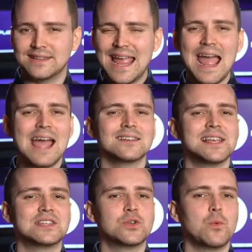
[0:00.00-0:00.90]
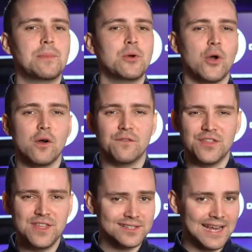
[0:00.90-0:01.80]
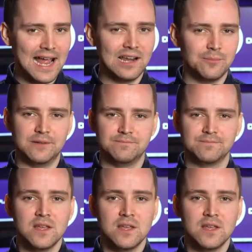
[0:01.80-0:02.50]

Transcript: get access to a builder of this caliber,